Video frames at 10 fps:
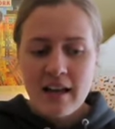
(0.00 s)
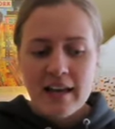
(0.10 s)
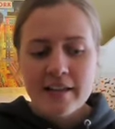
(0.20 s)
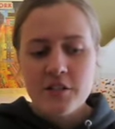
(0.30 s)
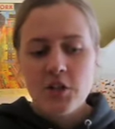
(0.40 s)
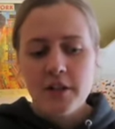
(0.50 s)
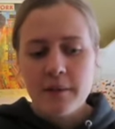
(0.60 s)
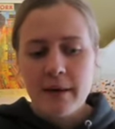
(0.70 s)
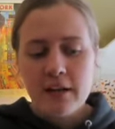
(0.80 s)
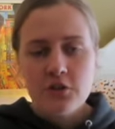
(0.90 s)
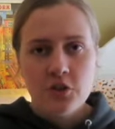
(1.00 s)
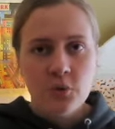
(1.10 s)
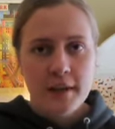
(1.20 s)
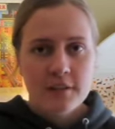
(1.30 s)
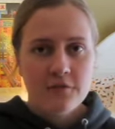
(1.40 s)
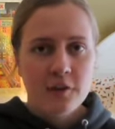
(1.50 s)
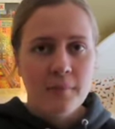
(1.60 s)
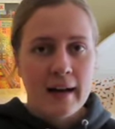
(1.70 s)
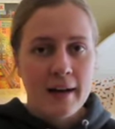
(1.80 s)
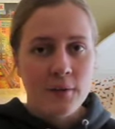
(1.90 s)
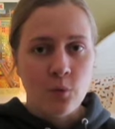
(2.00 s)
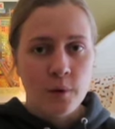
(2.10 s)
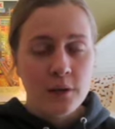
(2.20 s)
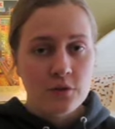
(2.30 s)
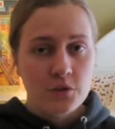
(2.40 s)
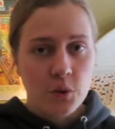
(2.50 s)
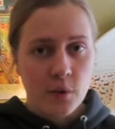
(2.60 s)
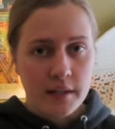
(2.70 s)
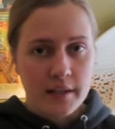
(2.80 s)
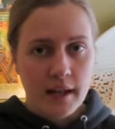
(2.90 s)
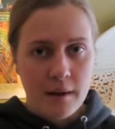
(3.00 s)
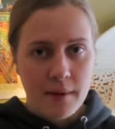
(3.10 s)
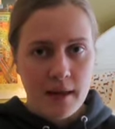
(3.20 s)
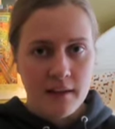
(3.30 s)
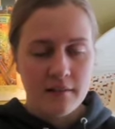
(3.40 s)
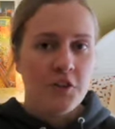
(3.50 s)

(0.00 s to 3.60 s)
It took about 2 weeks for my real score to come in.